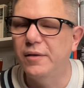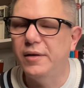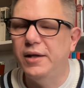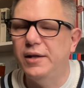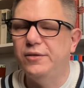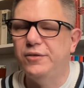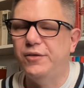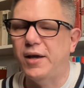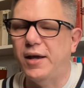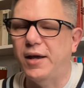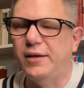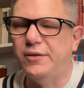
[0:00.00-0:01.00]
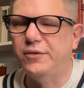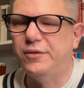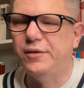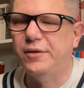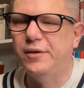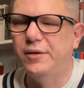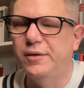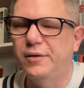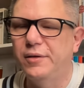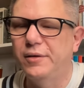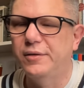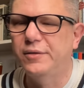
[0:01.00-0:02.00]
He says,
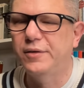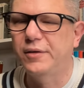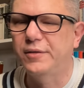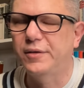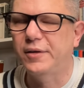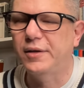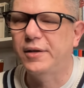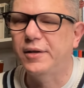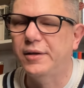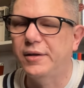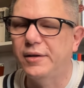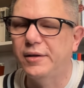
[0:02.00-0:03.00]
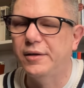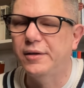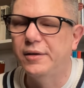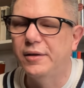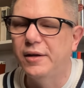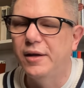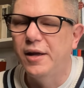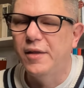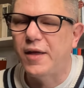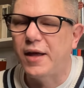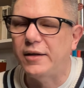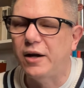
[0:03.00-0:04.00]
dun, dun, dun, dun,
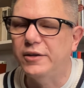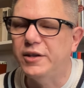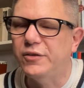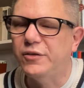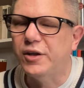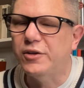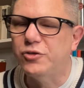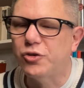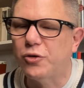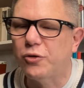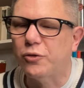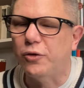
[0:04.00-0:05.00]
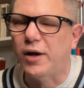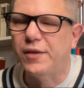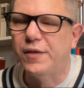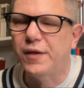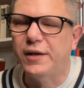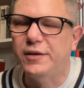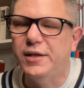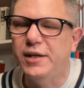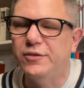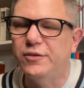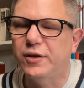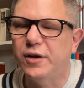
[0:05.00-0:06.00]
that Onion Skin Journal, I think,
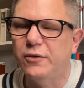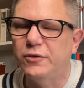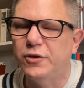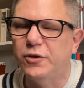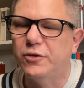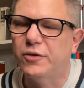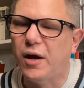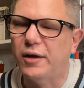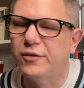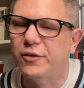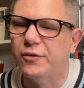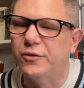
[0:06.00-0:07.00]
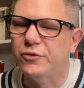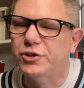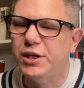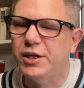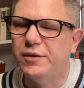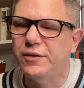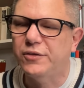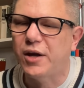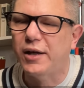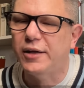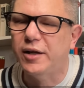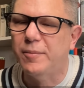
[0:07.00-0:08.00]
needs to go to your daughter so she can
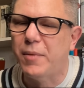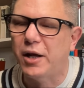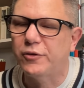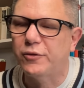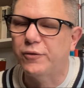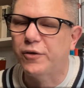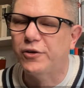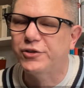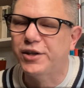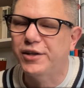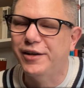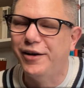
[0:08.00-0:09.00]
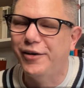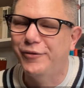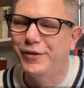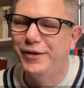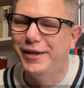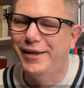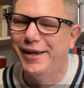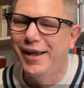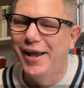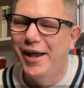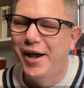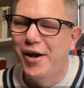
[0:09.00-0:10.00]
design a modern version of the
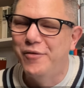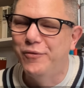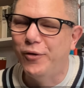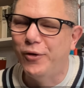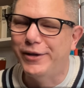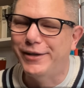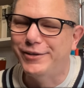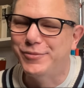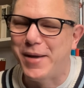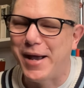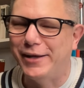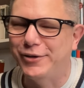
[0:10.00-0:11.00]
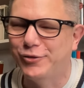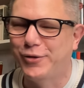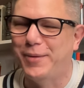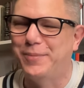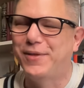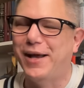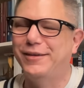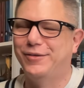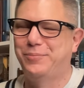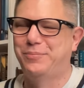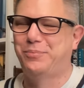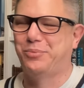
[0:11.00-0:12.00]
Voynich manuscript.
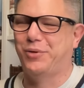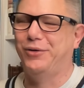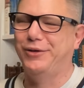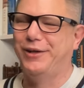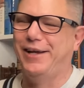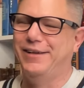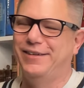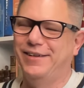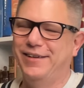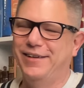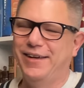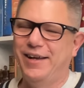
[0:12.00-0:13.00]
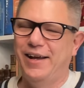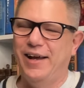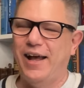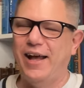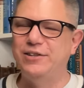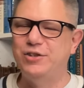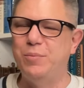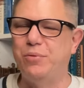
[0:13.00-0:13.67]
That's brilliant. And she